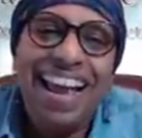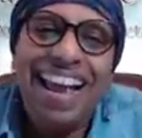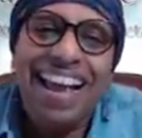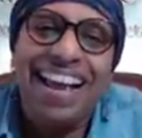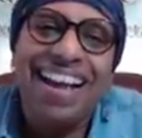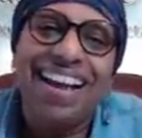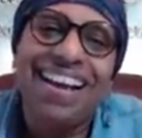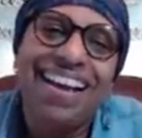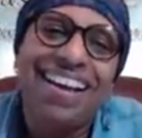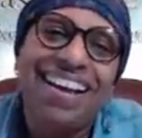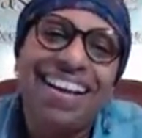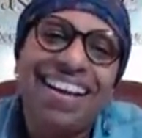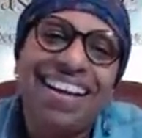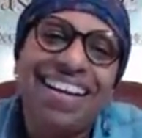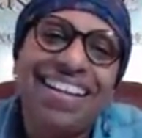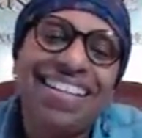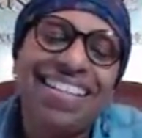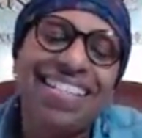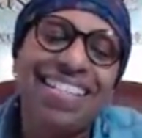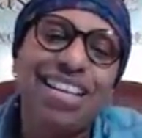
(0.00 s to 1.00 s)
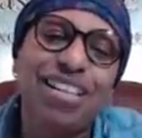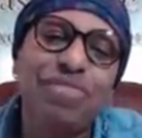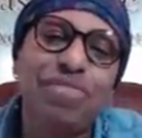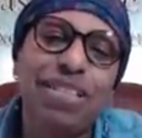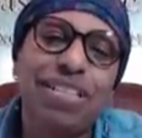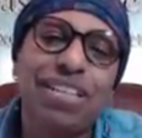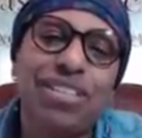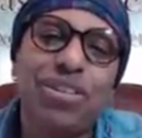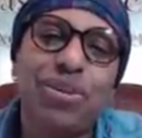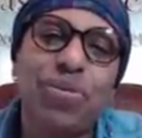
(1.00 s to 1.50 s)
it just gives me
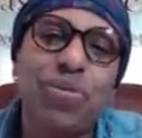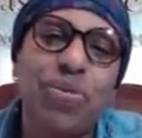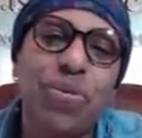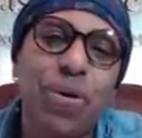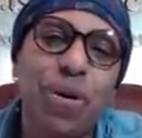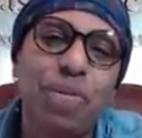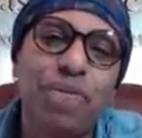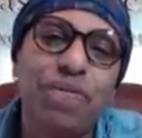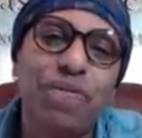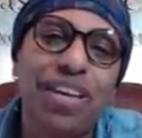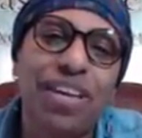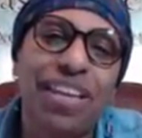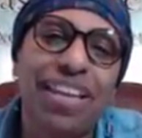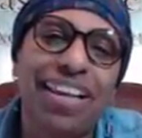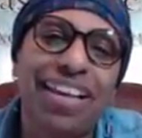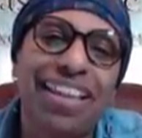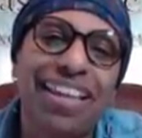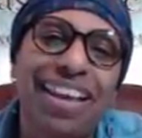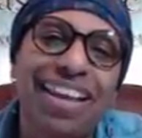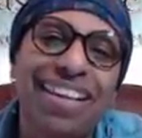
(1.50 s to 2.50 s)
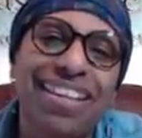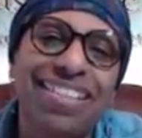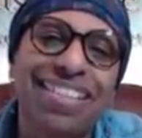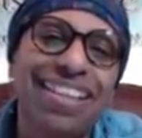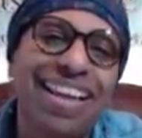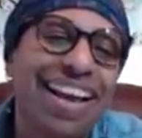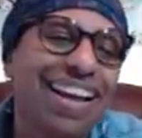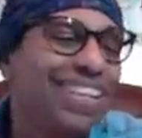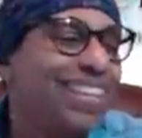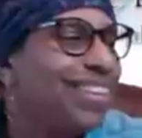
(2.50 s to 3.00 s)
such a warm feeling that
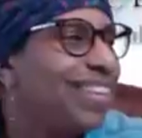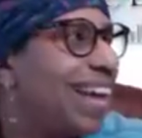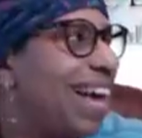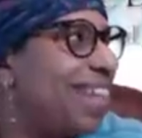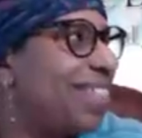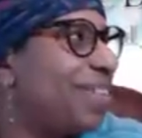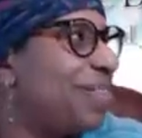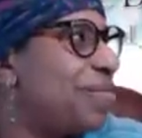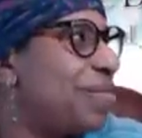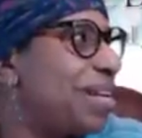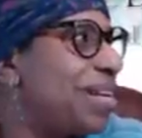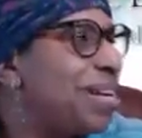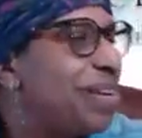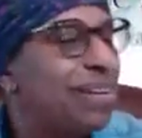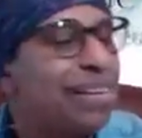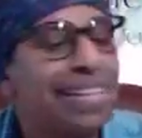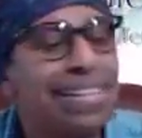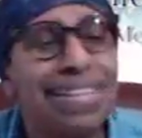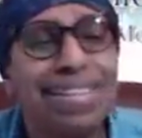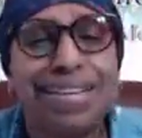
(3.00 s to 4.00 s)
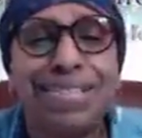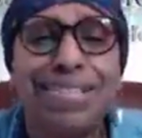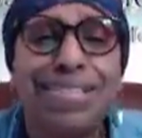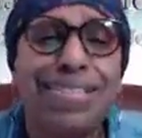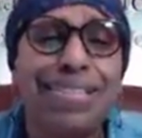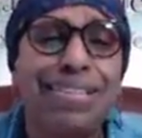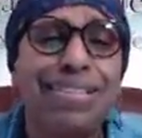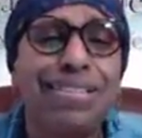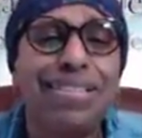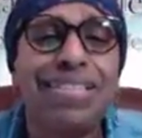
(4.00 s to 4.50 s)
I can look out the window and there's
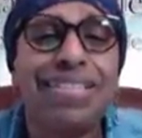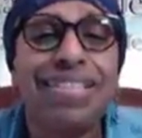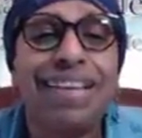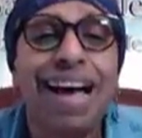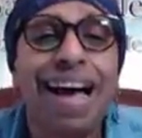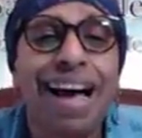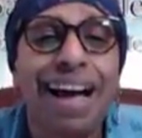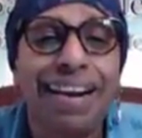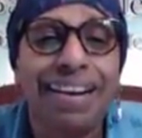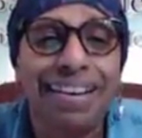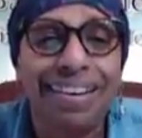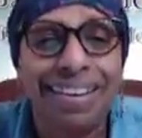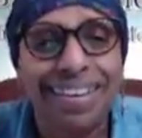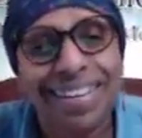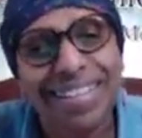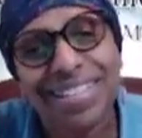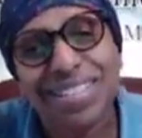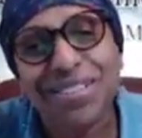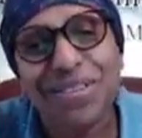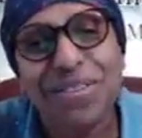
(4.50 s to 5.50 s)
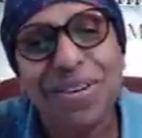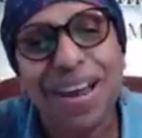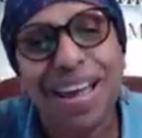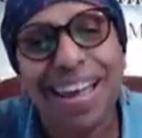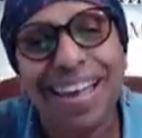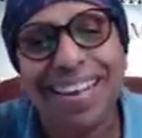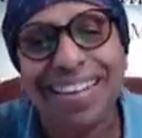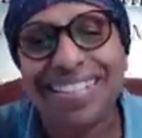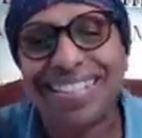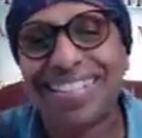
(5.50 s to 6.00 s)
still sun. It's so
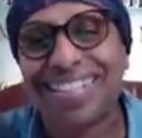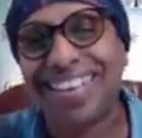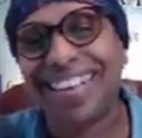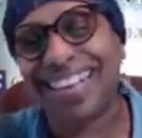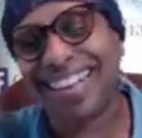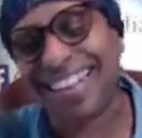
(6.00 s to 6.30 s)
nice.